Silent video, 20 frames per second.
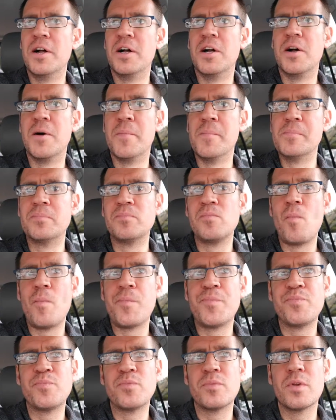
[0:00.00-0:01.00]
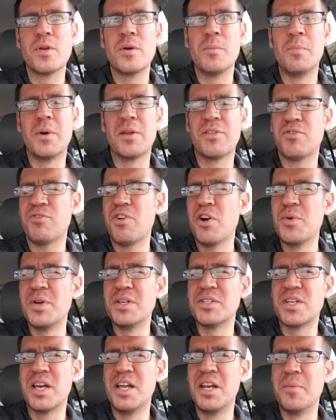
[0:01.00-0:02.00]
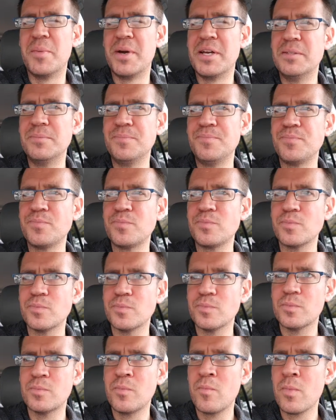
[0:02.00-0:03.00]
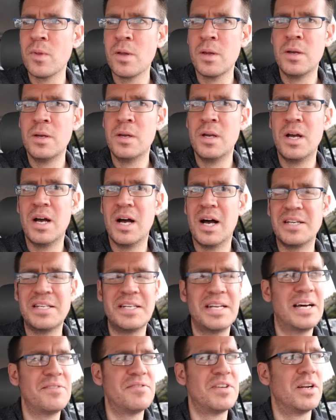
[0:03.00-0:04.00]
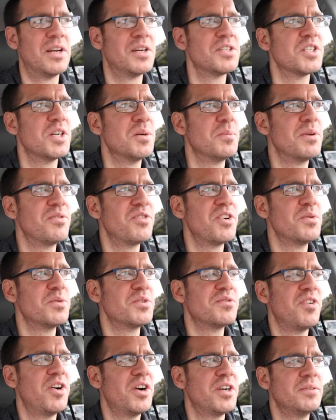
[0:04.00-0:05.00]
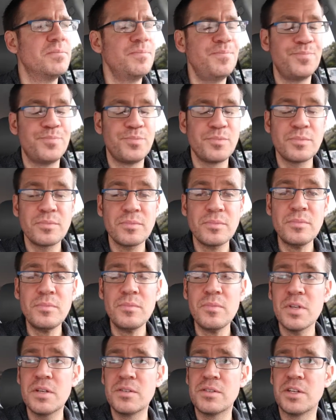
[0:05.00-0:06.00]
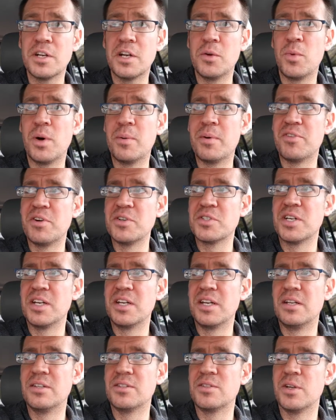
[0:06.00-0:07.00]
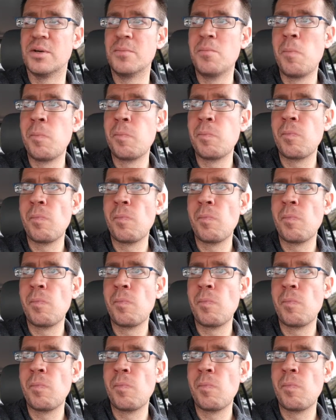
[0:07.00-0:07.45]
My throat is killing me. I didn't have that last time, my throat was fine. So I don't know why my throat's killing me this time.